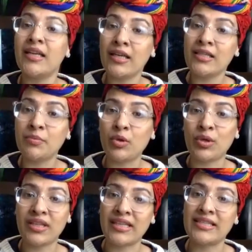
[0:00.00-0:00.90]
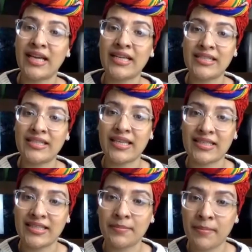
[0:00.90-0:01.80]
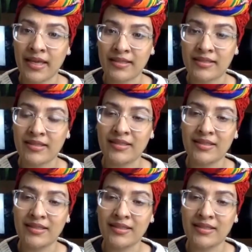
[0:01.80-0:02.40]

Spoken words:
smaller than size 6 in men's?